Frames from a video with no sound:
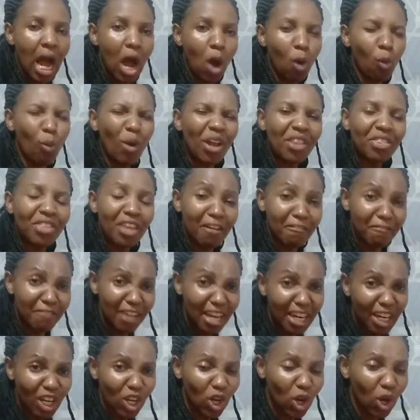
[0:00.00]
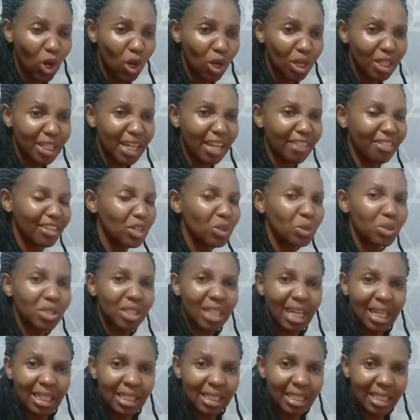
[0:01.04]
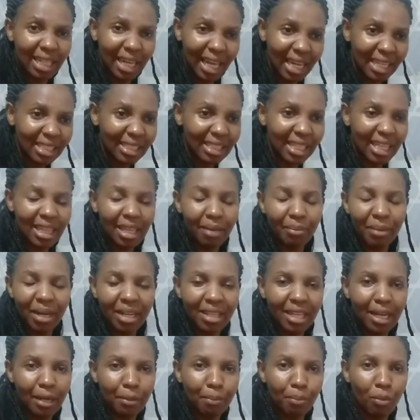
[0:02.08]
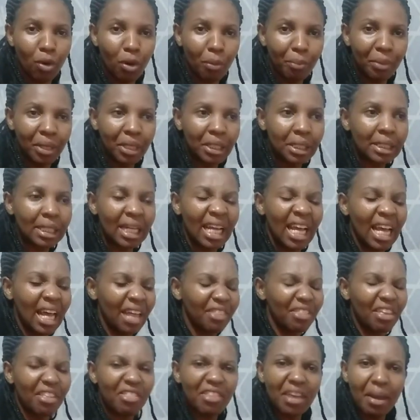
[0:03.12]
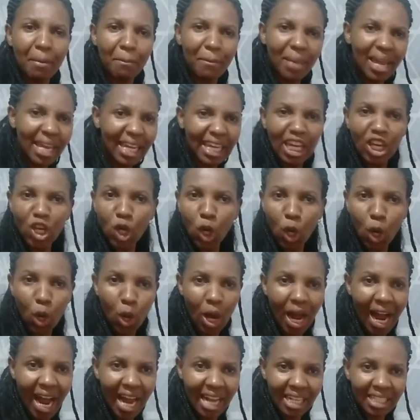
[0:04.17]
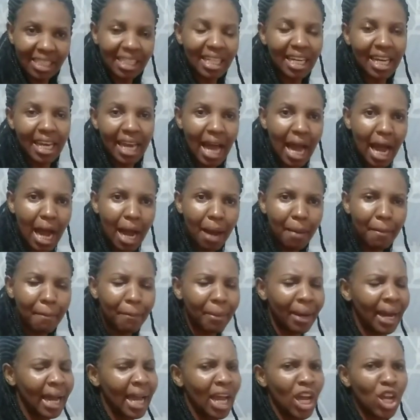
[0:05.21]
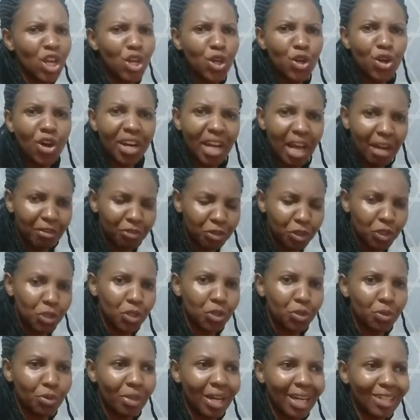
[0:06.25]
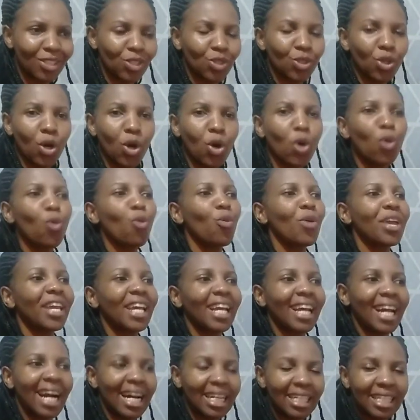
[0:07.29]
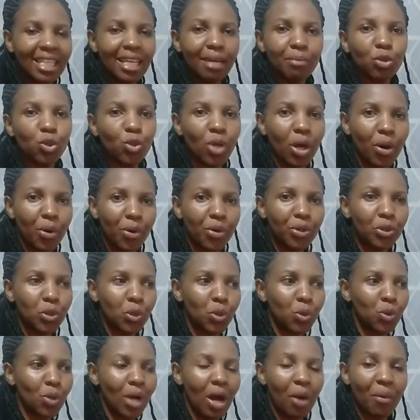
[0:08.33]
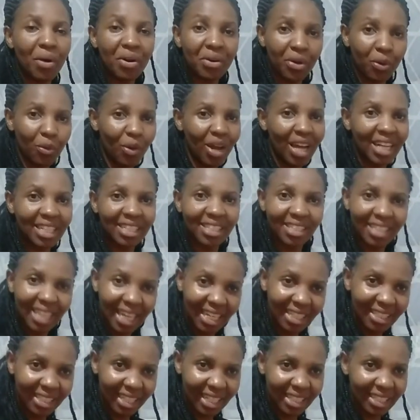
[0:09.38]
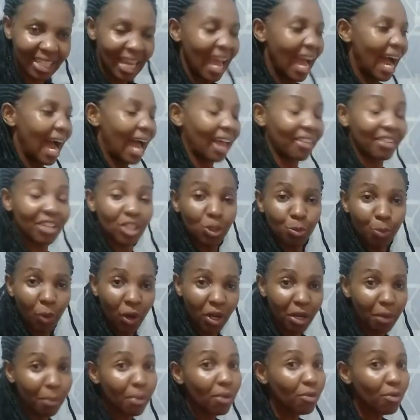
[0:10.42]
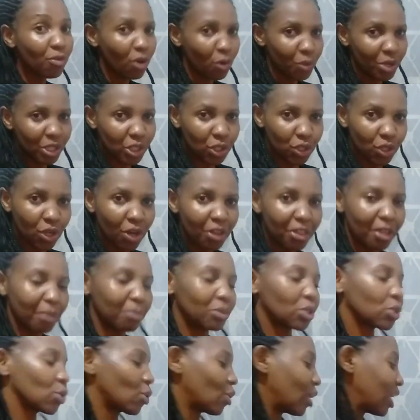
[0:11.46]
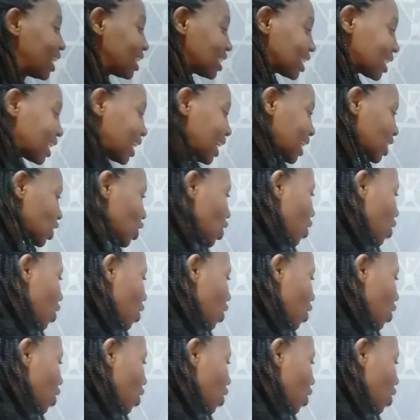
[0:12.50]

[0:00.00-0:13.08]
When they are very cold and then you start slicing them at that moment, then they are making your hands numb. You don't have to do that, so we cut them to our required sizes at this point before we store them. So let's get